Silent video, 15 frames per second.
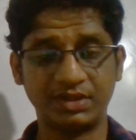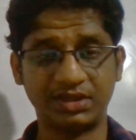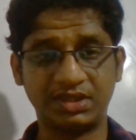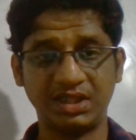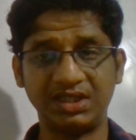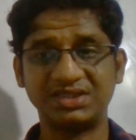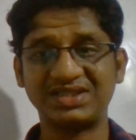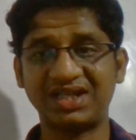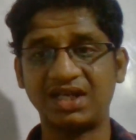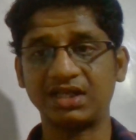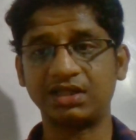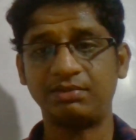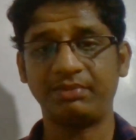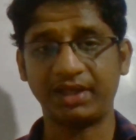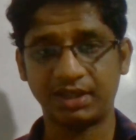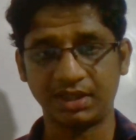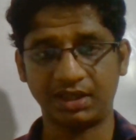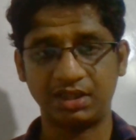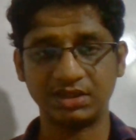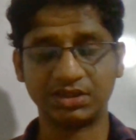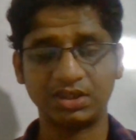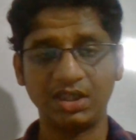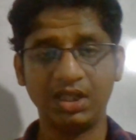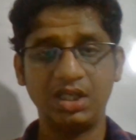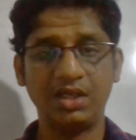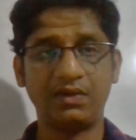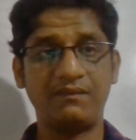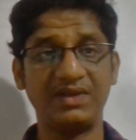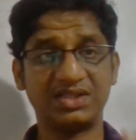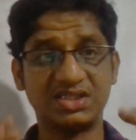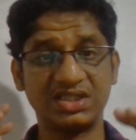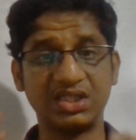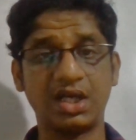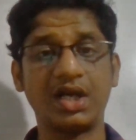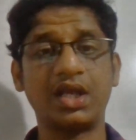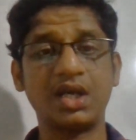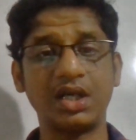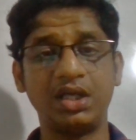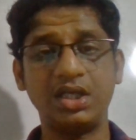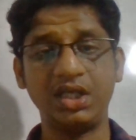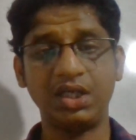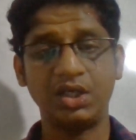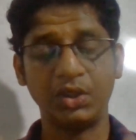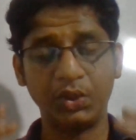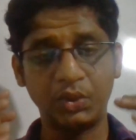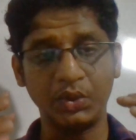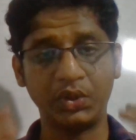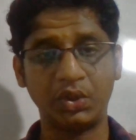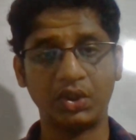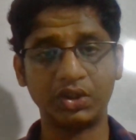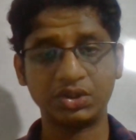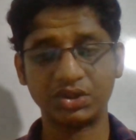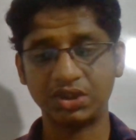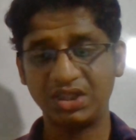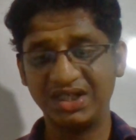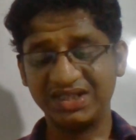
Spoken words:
These are the metals which generally do not